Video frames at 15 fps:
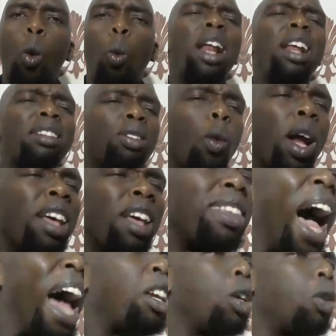What is
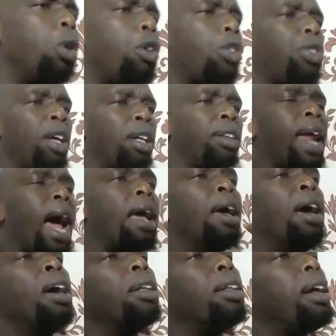that good thing that
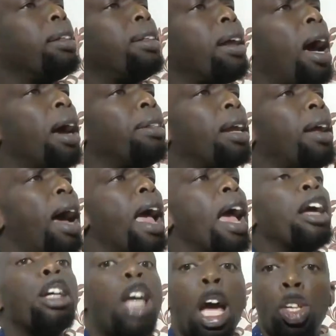I
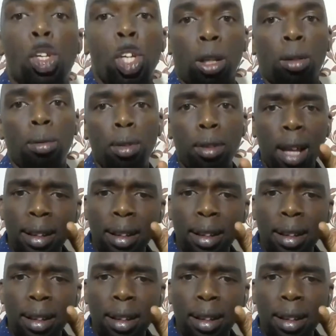engage in?